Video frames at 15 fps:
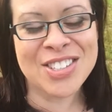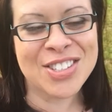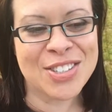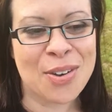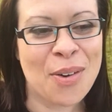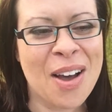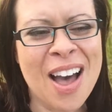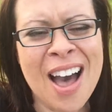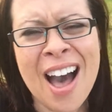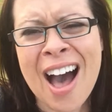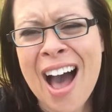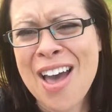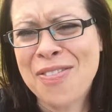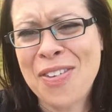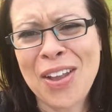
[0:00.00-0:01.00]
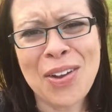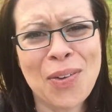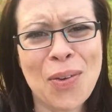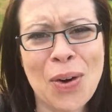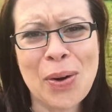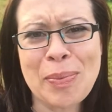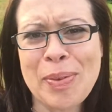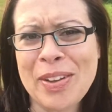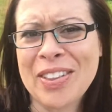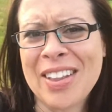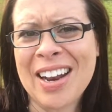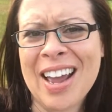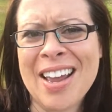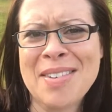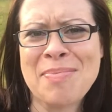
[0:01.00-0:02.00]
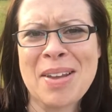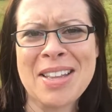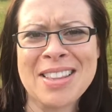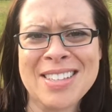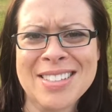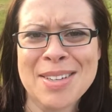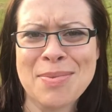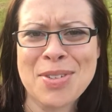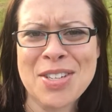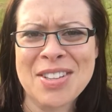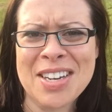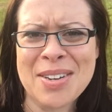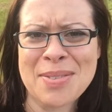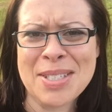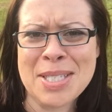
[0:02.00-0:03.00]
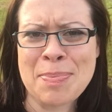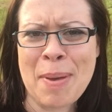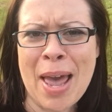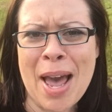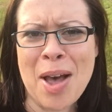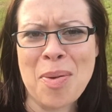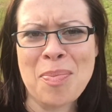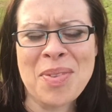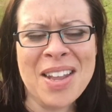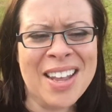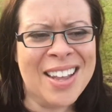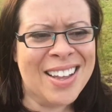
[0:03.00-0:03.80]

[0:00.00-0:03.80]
And so I felt horrible that I'd made the assumption that it was spam